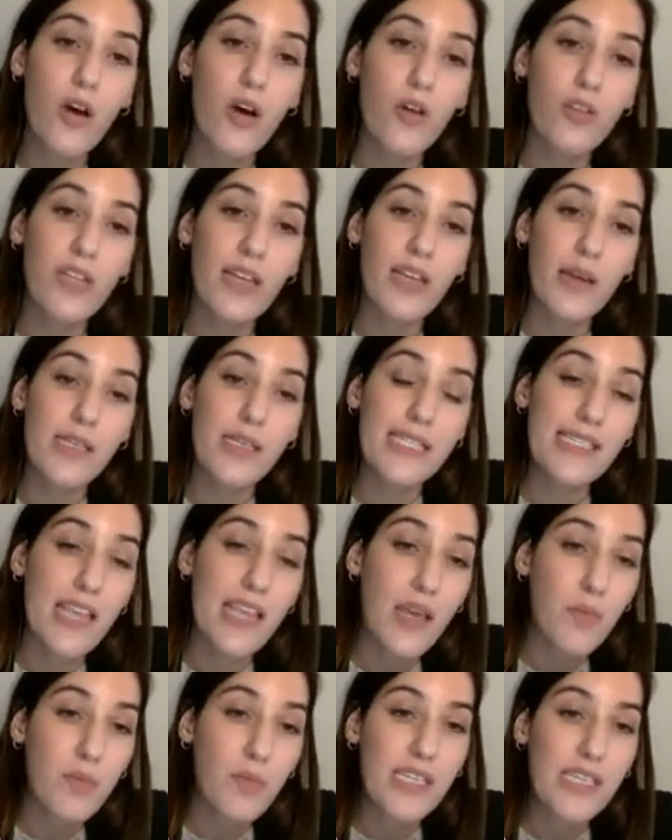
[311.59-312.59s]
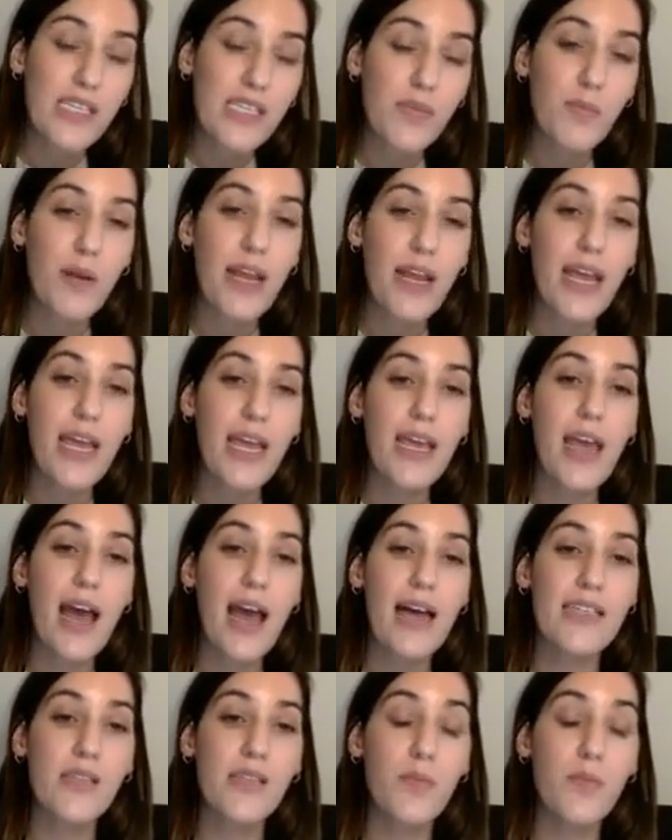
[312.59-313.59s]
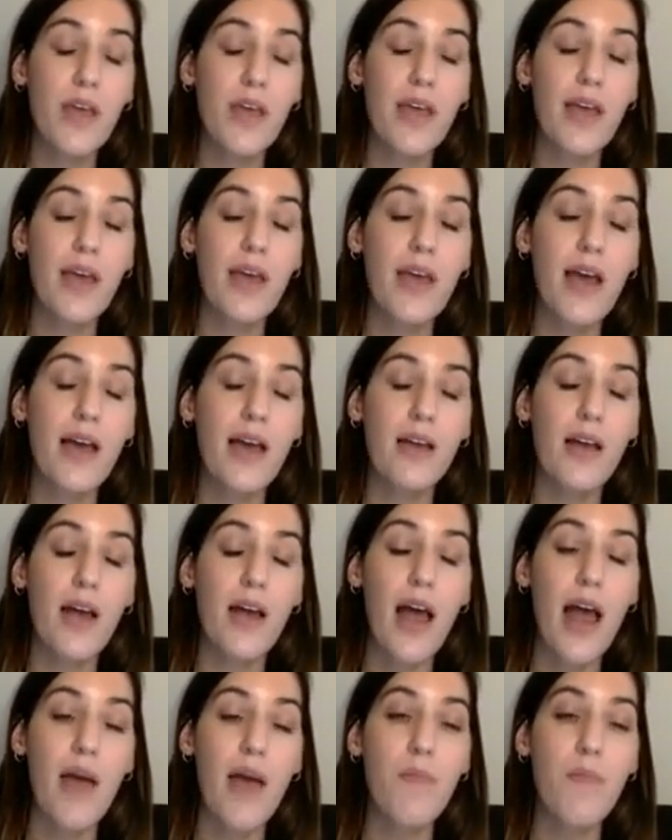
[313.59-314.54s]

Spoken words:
on the same display as I